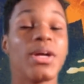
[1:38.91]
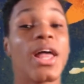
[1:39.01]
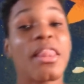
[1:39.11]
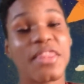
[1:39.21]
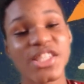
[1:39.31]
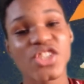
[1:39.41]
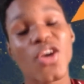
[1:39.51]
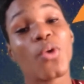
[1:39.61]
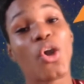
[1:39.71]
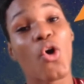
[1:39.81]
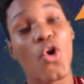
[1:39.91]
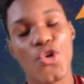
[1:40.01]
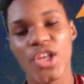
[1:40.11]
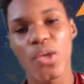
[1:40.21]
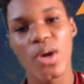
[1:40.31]
This will only
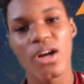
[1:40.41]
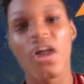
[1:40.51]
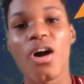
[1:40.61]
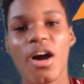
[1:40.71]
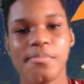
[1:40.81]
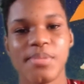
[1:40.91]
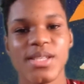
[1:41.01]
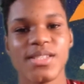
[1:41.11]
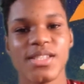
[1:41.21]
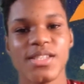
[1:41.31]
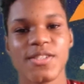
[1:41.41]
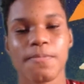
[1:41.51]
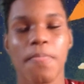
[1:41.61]
work on PCs.